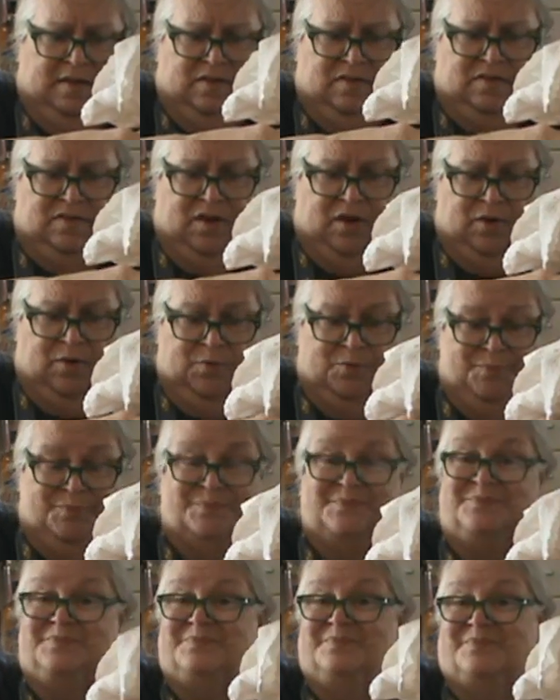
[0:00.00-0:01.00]
So,
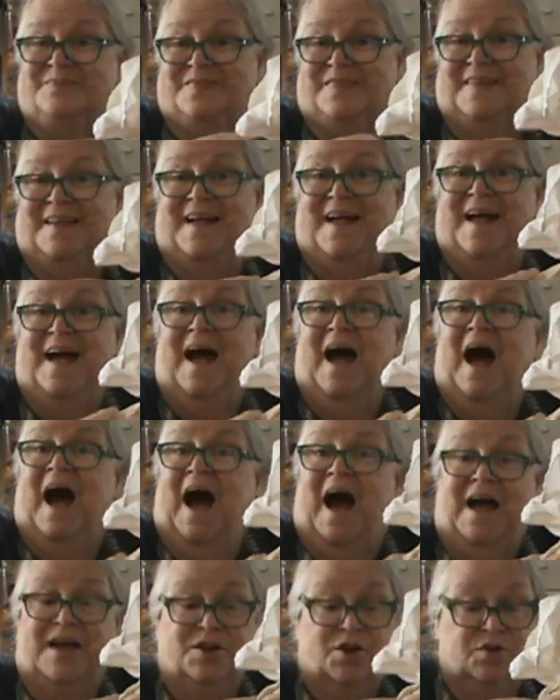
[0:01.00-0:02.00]

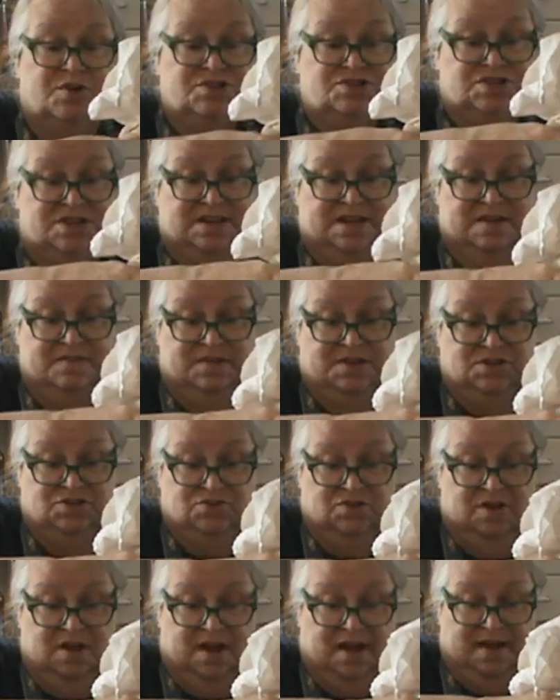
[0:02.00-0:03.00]
I encourage you to give it a
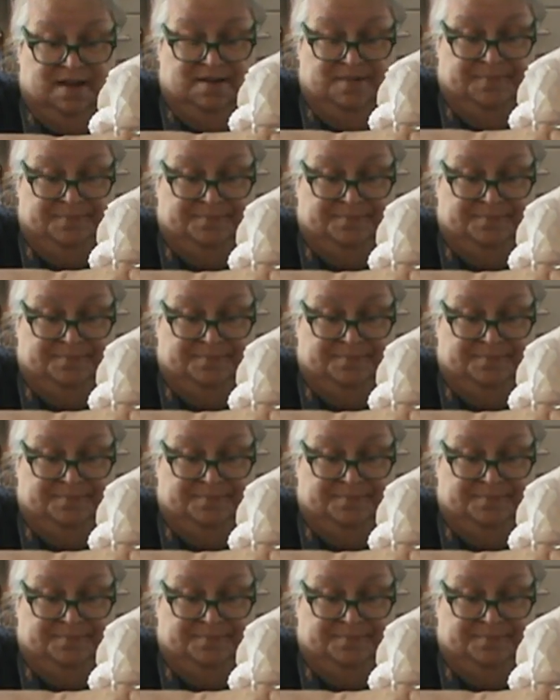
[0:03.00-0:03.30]
try.